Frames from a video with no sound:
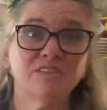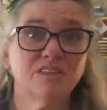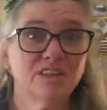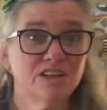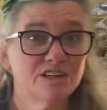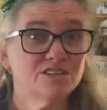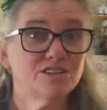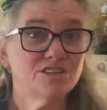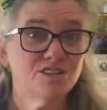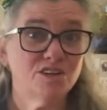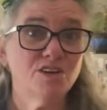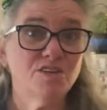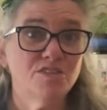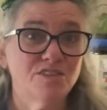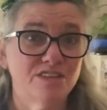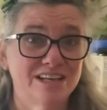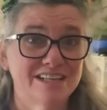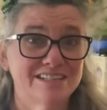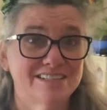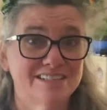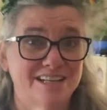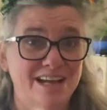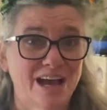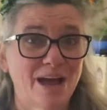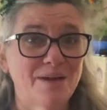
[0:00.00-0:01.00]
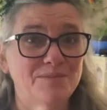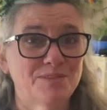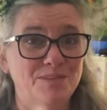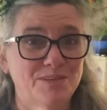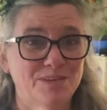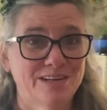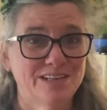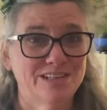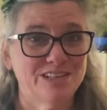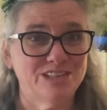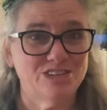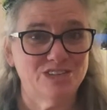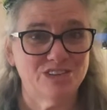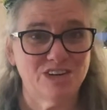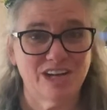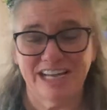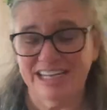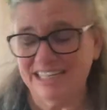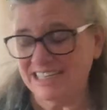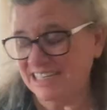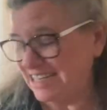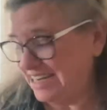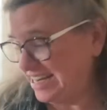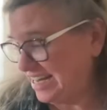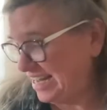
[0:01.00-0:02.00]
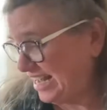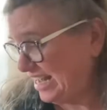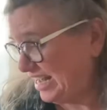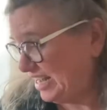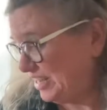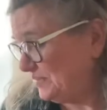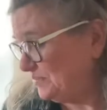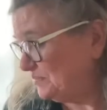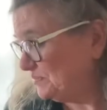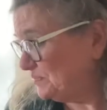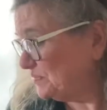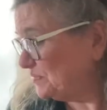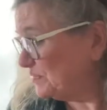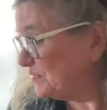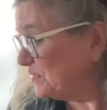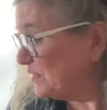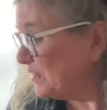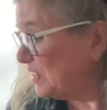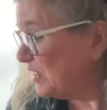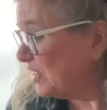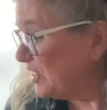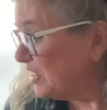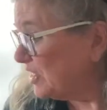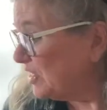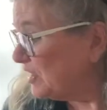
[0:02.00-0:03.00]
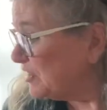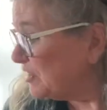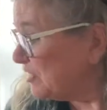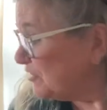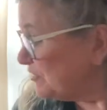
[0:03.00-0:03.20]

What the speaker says: there's 2 things that I'm going to try today. The